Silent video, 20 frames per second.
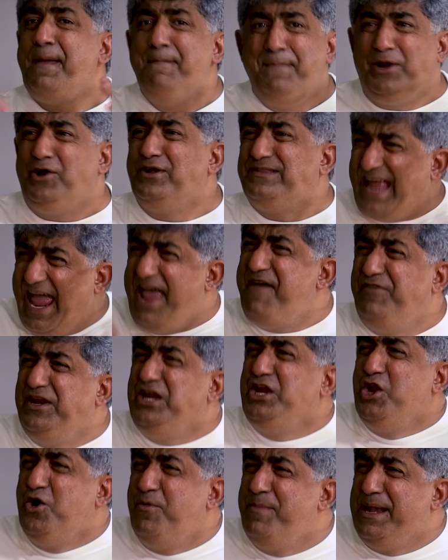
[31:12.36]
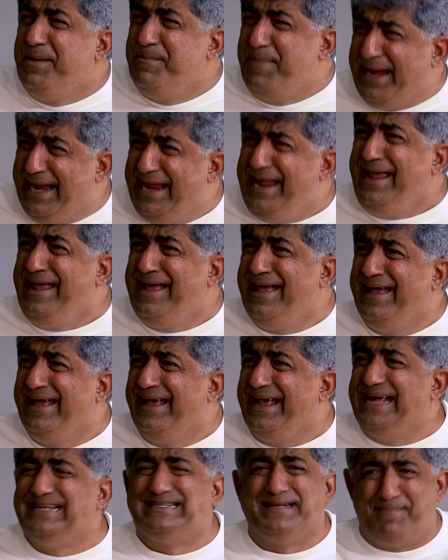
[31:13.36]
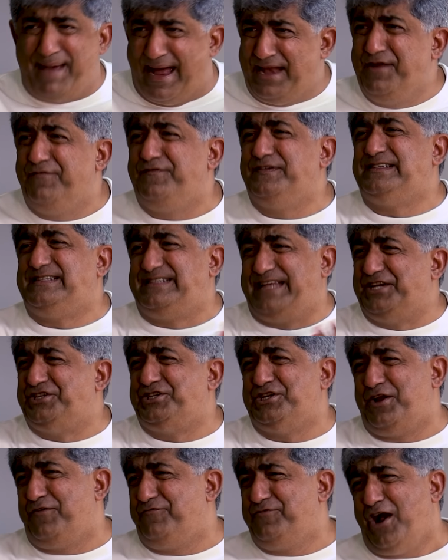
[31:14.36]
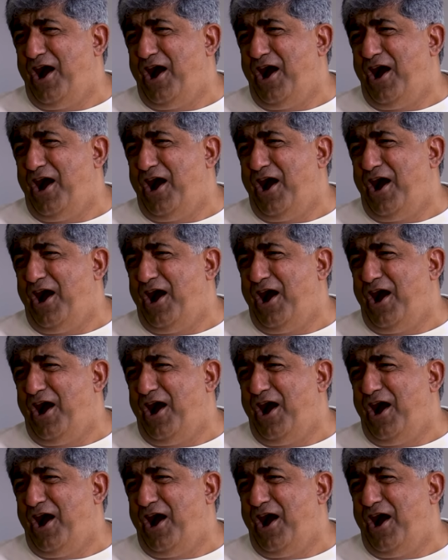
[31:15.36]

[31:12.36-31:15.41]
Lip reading: Because every human being is a manifestation of